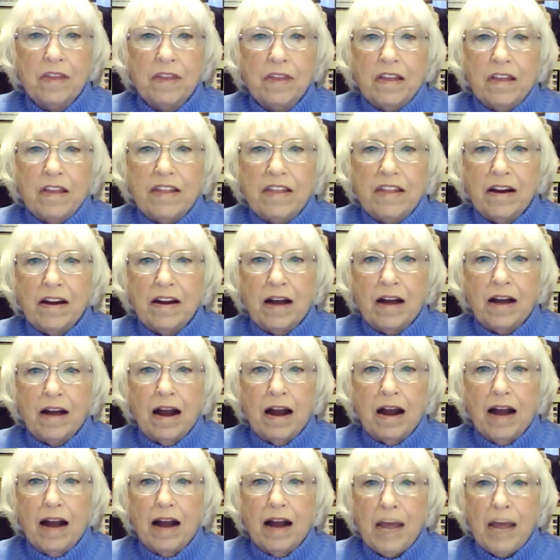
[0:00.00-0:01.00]
There
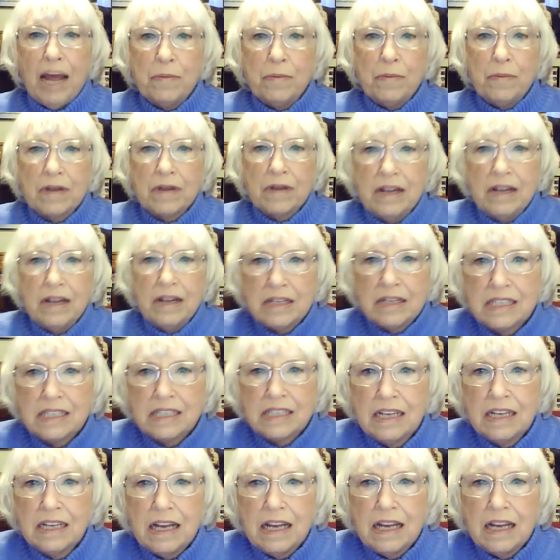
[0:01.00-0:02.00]
are hyperlinks
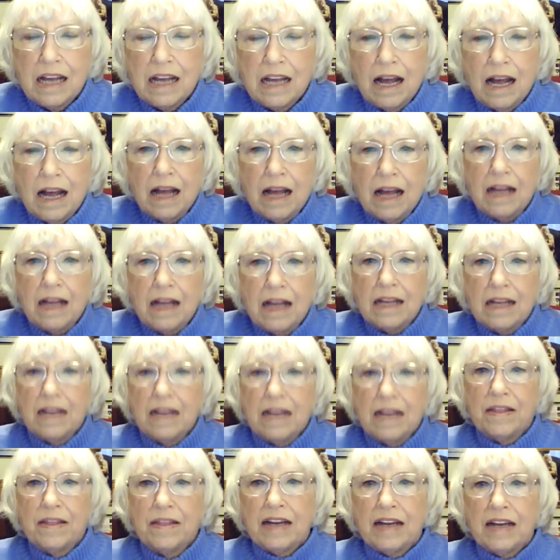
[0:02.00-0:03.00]

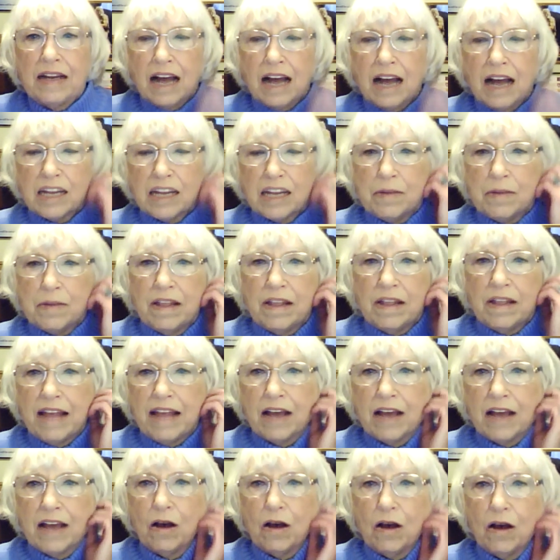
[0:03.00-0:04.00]
in the document
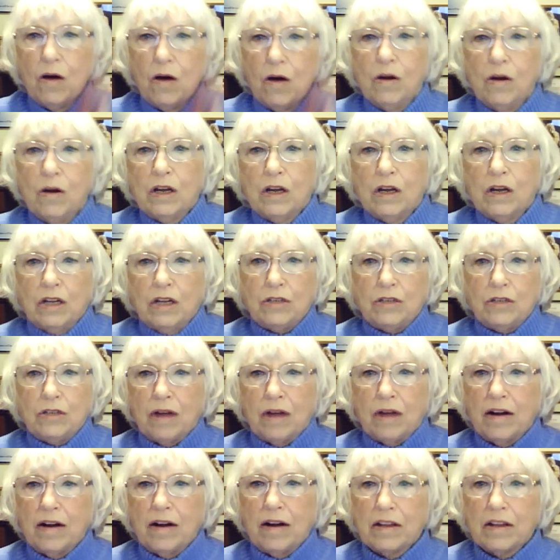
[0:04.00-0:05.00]
that go to
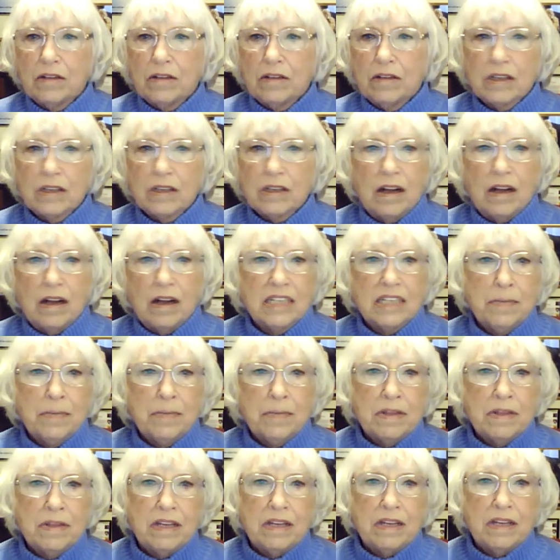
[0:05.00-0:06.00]
articles on some
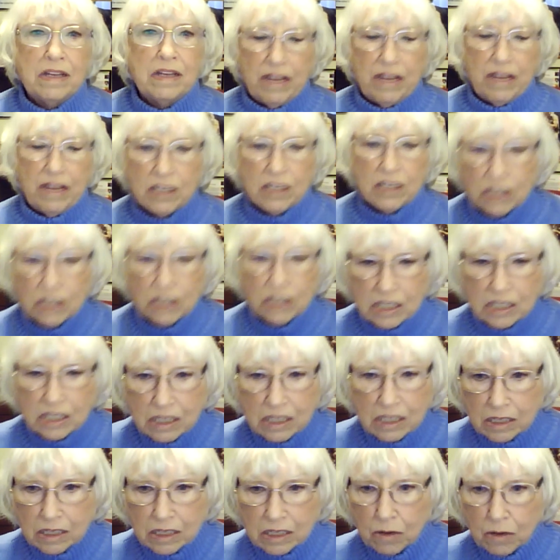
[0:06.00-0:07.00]
of the events.
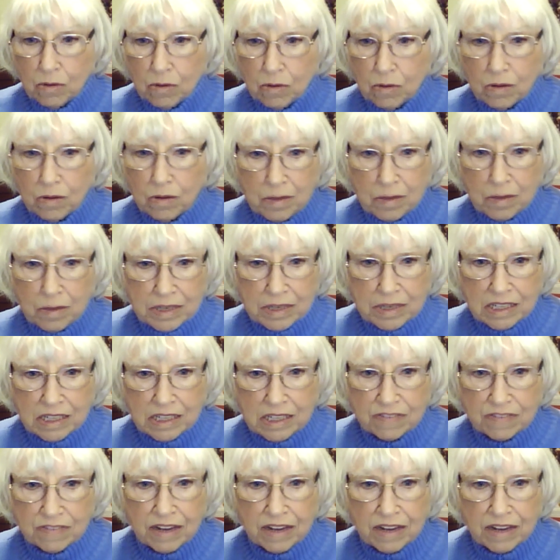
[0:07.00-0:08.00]
So let me see
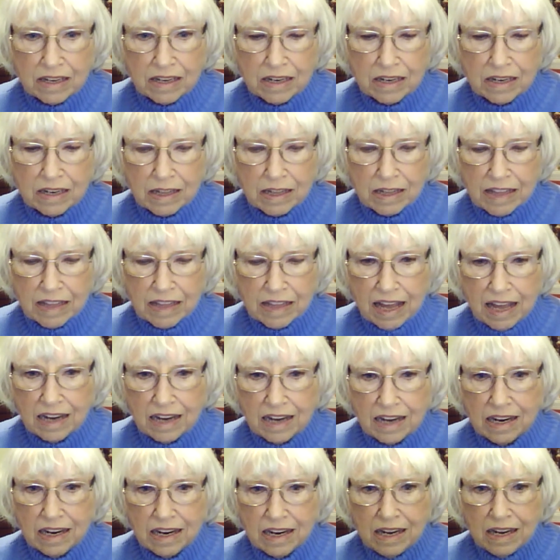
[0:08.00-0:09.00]
if I can get that
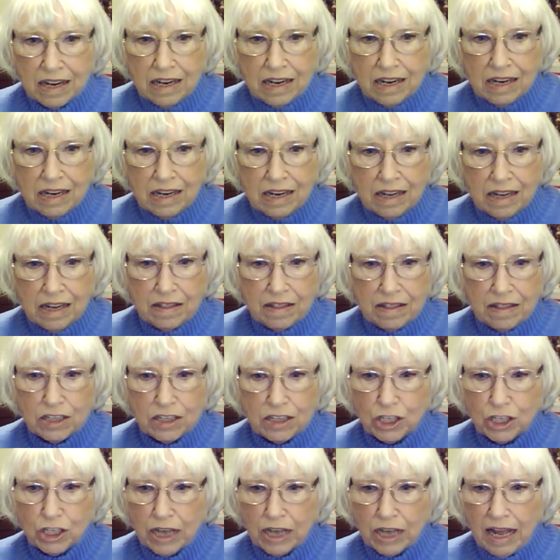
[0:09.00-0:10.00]
in the
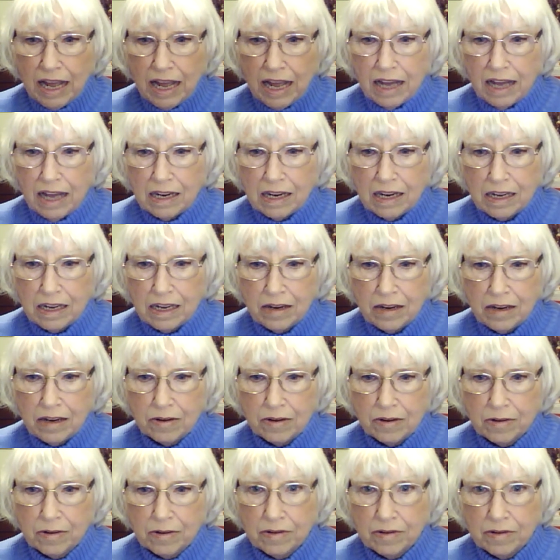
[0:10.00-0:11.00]
chat
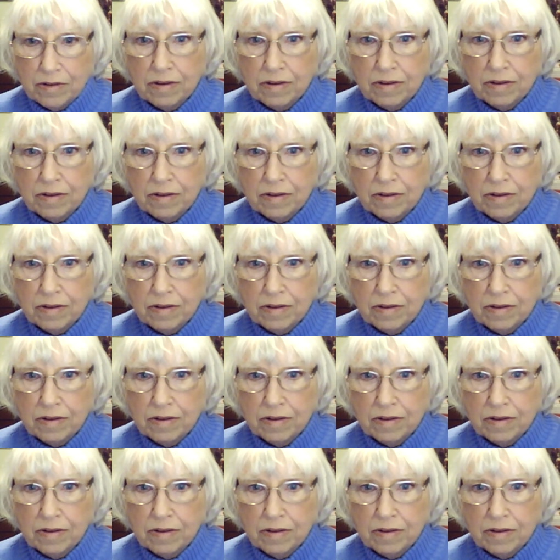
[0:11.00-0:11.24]
here.